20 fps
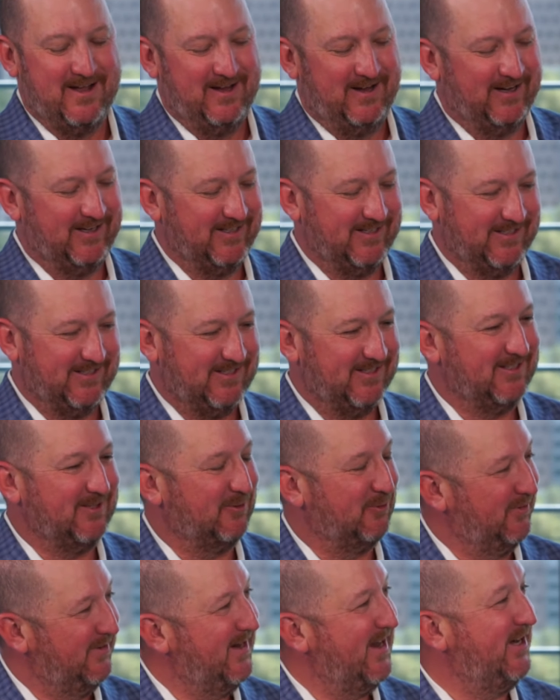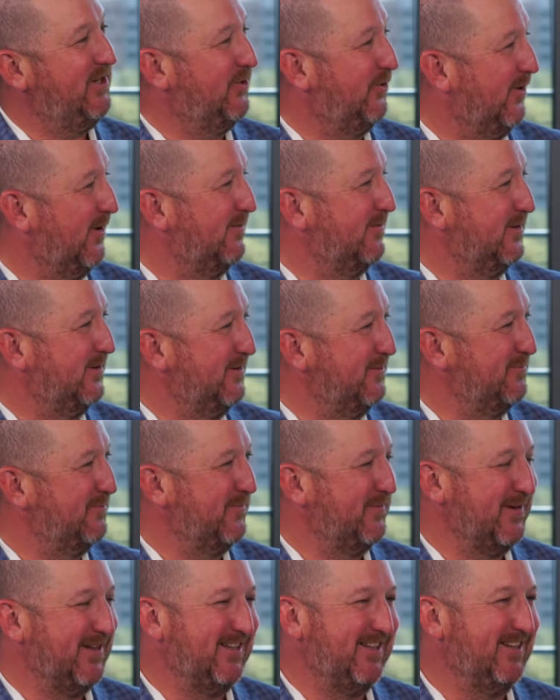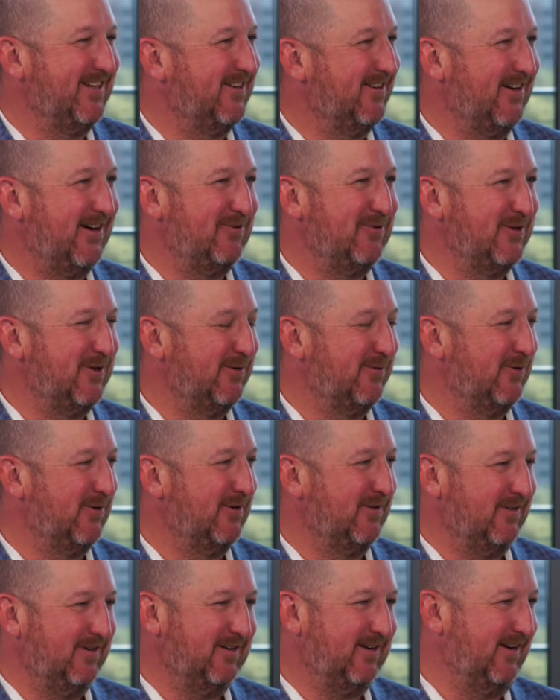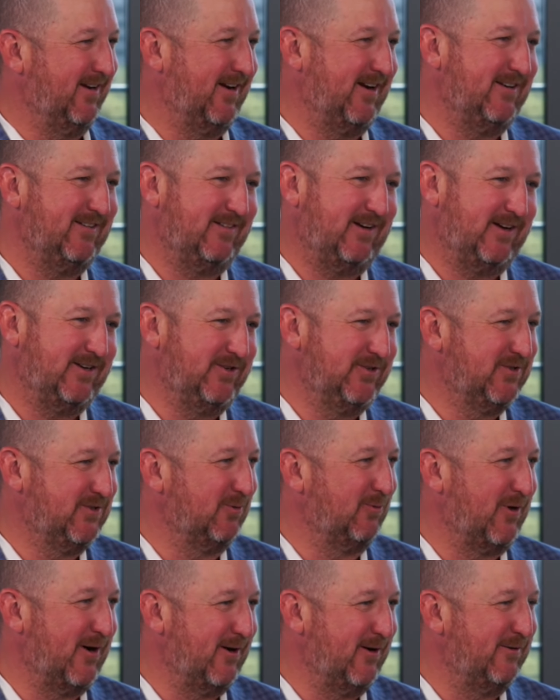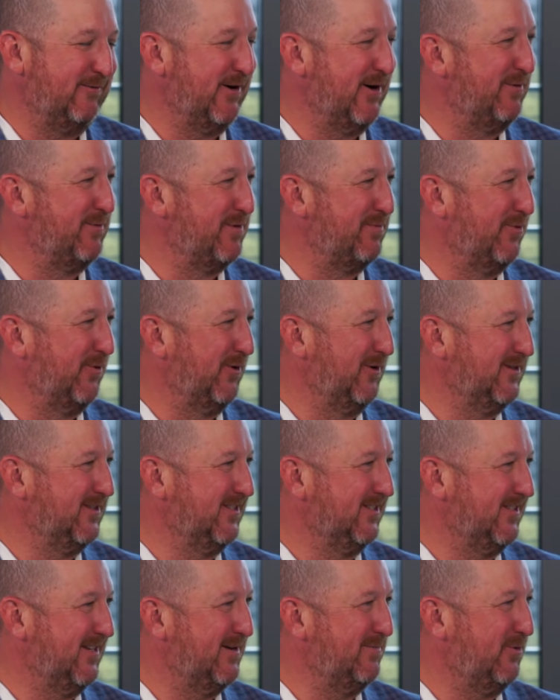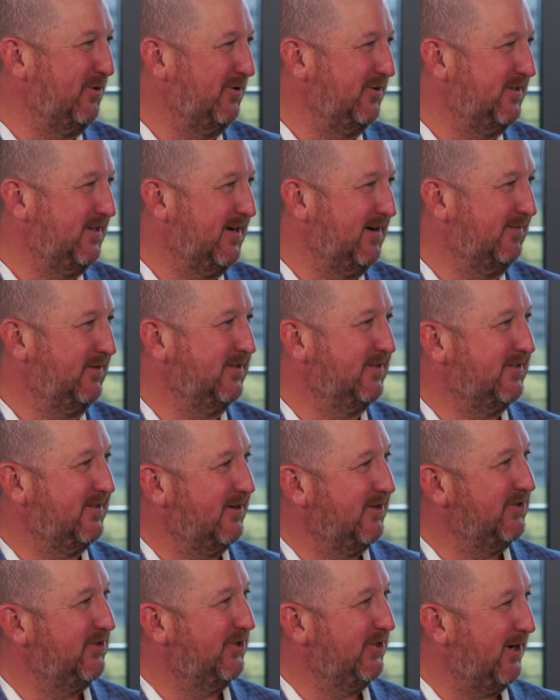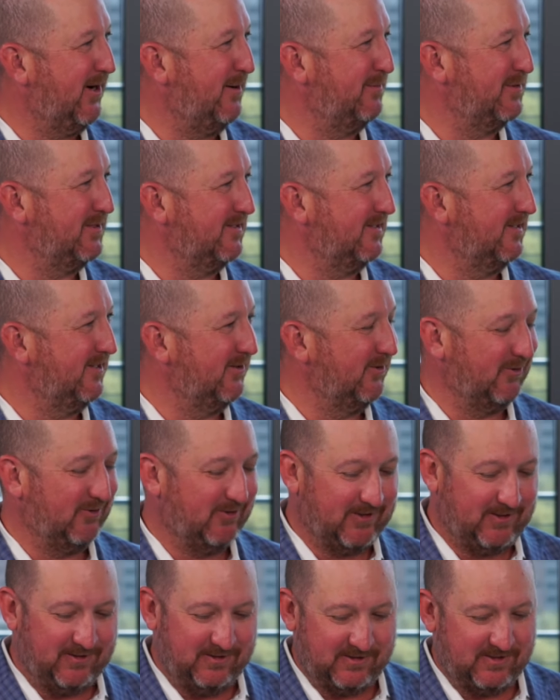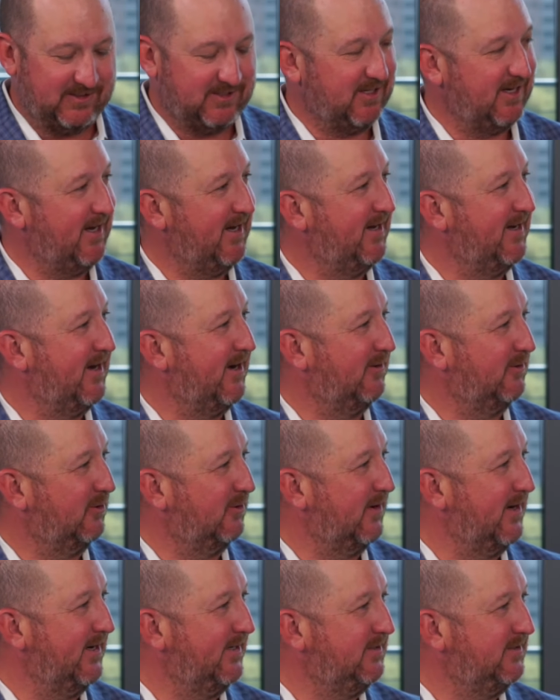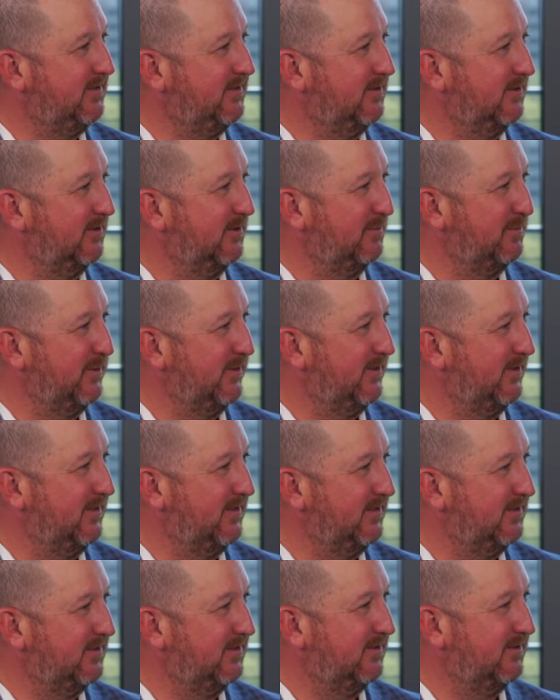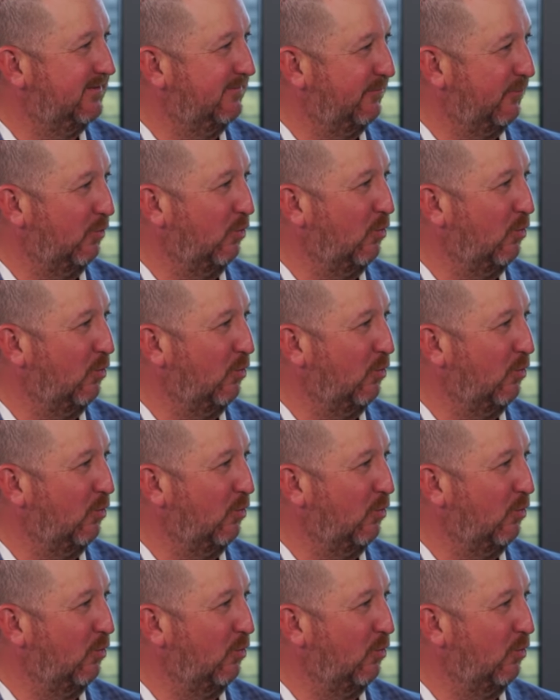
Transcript: It's, it's just the nature of it. Yeah. But, you know, I went over, and I, I use the Water Development Board as an example all the time, because their job is literally just to hand out grants to communities for